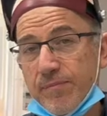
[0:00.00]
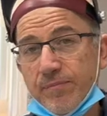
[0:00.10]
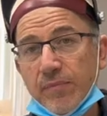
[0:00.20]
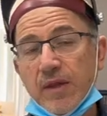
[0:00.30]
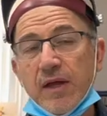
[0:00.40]

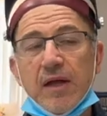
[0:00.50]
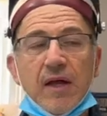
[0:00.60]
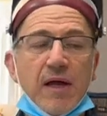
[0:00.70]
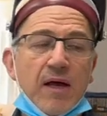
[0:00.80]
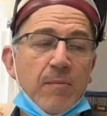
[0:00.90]

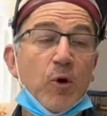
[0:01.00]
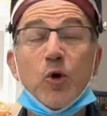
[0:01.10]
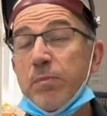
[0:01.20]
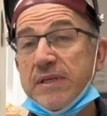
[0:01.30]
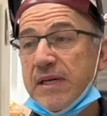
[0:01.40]
And um,
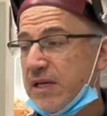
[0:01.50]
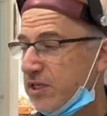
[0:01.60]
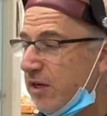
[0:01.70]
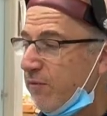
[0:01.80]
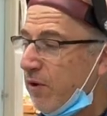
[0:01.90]
could
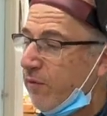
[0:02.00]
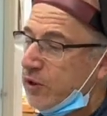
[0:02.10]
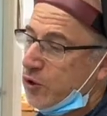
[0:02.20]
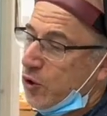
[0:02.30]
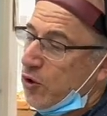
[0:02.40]
potentially, if, if, we
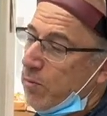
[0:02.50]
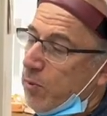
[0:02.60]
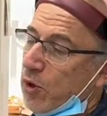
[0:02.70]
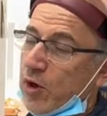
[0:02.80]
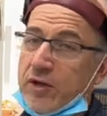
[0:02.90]
turn the
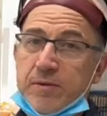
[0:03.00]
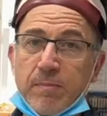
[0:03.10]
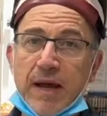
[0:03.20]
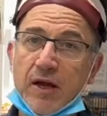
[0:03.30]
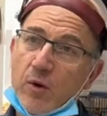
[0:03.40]
bird on its
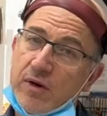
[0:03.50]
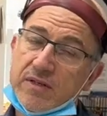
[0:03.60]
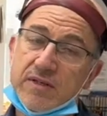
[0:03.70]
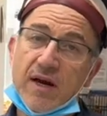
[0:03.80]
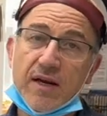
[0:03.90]
back or on its
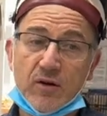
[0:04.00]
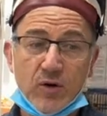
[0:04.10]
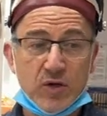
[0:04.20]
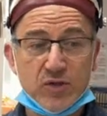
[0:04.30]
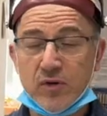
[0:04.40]
side, it can
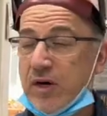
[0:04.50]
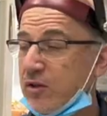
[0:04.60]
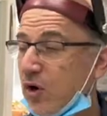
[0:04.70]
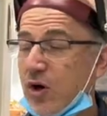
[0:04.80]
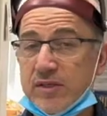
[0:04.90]
go straight at
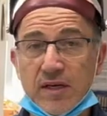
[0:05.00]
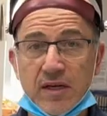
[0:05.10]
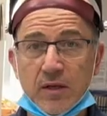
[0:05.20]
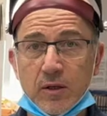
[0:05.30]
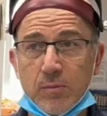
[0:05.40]
the heart and
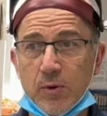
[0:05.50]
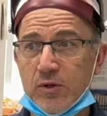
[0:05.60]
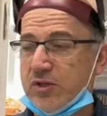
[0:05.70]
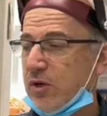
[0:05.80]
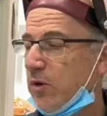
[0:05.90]
kill the
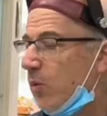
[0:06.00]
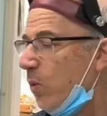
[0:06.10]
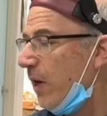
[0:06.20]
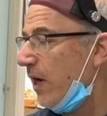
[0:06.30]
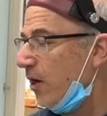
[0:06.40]
bird. So
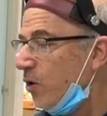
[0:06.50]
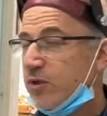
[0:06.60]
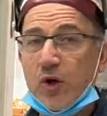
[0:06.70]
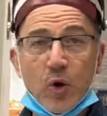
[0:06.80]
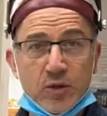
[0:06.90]
when our nurse
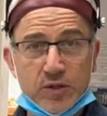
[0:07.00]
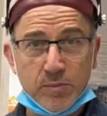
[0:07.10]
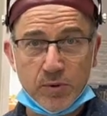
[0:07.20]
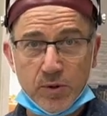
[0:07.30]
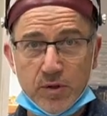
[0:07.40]
holds the
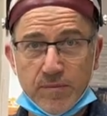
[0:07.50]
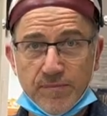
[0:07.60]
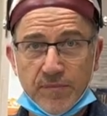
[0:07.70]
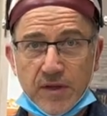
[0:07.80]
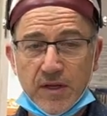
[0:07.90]
bird,
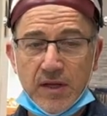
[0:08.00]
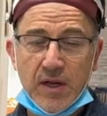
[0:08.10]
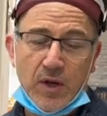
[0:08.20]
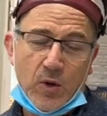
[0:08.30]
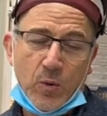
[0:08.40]

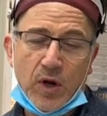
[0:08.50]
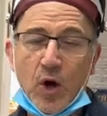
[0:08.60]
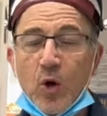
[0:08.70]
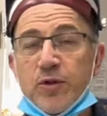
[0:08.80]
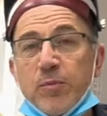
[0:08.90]
we're gonna
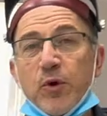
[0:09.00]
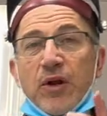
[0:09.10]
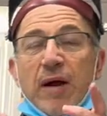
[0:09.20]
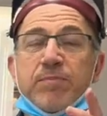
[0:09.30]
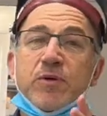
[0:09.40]
hold the bird
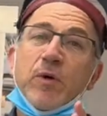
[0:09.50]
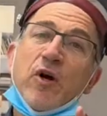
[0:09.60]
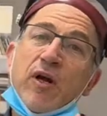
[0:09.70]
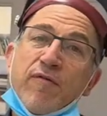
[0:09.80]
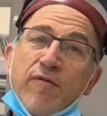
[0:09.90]
up so we don't
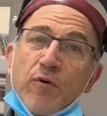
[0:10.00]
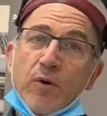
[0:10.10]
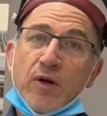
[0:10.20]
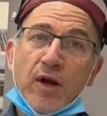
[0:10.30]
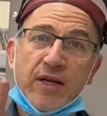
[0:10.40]
get
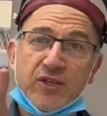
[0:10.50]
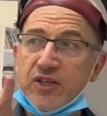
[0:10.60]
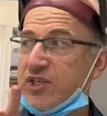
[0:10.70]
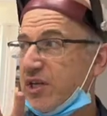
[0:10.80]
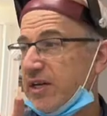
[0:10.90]
fluid going into the
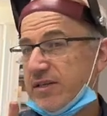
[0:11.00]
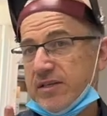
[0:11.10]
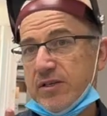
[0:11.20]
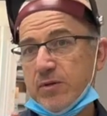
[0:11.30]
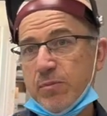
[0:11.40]
chest,
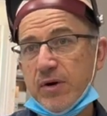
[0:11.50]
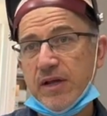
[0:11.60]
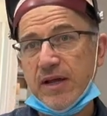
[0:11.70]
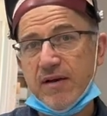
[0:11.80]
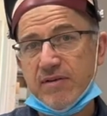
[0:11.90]
the body
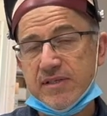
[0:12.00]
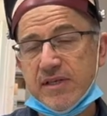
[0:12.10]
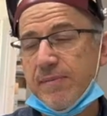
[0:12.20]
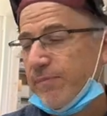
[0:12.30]
cavity.